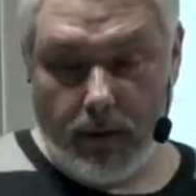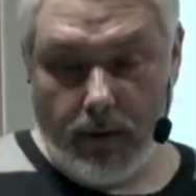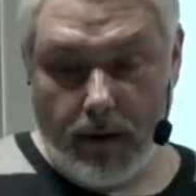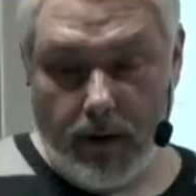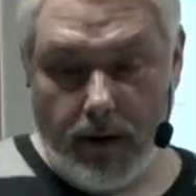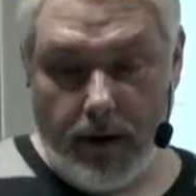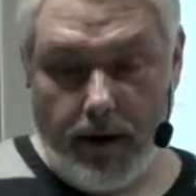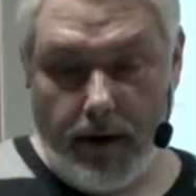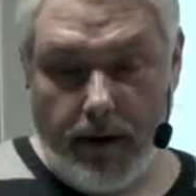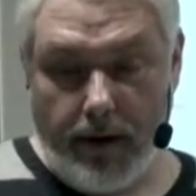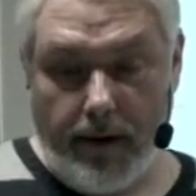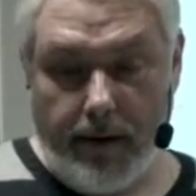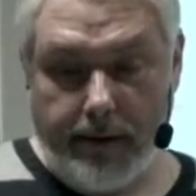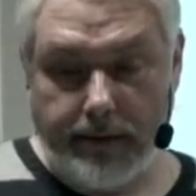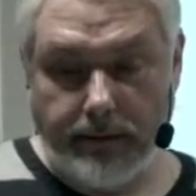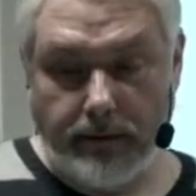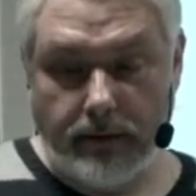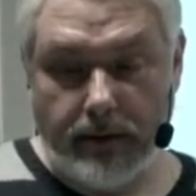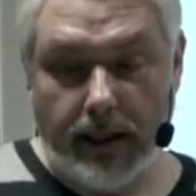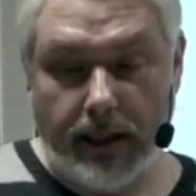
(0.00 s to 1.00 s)

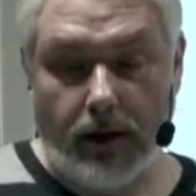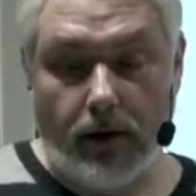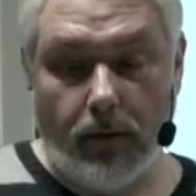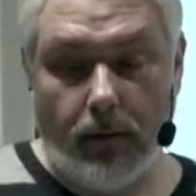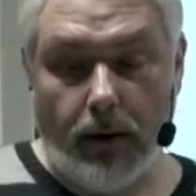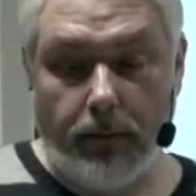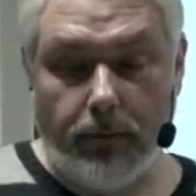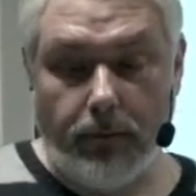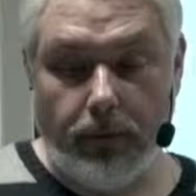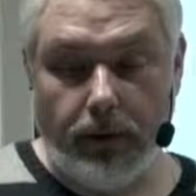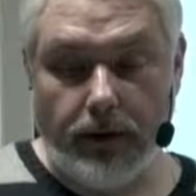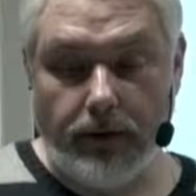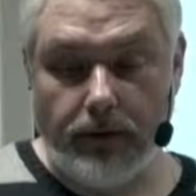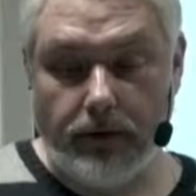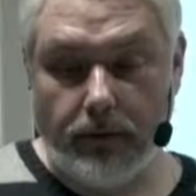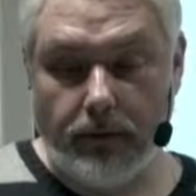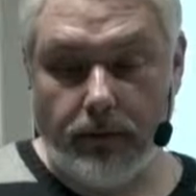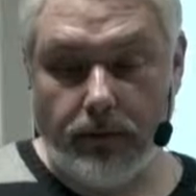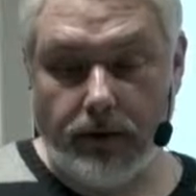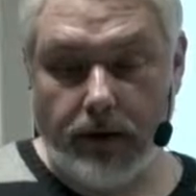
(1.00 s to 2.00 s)
and come up with
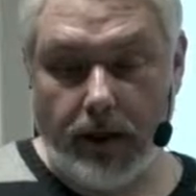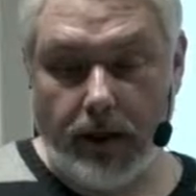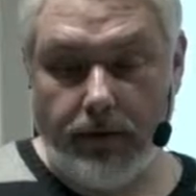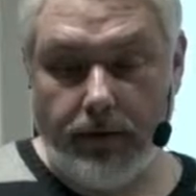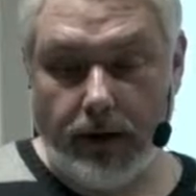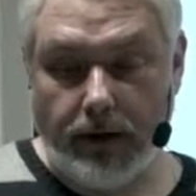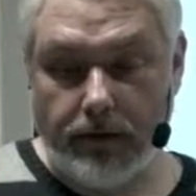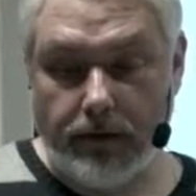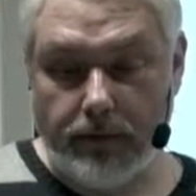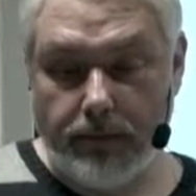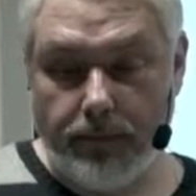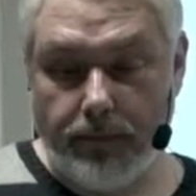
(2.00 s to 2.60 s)
some savings,